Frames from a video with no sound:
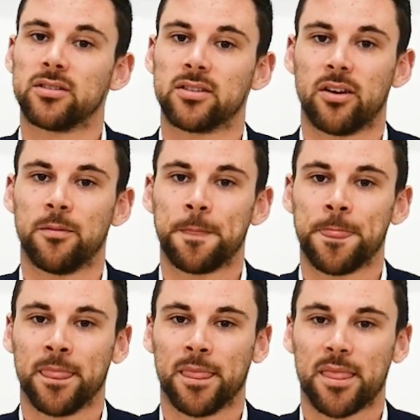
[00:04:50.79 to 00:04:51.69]
So
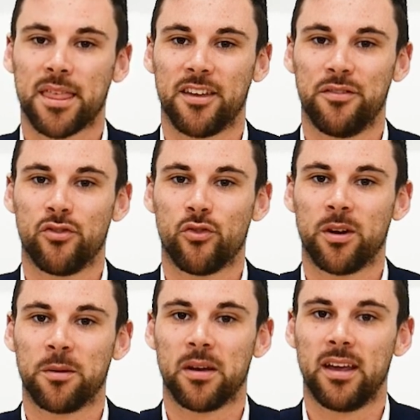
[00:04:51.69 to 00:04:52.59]
thank you for
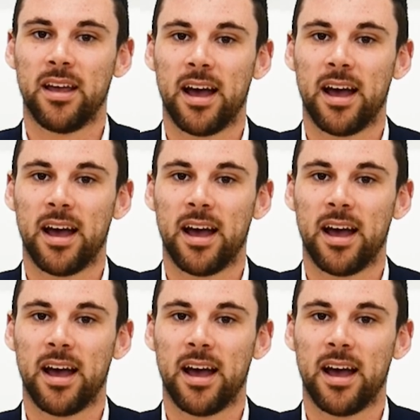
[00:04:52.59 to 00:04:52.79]
joining me,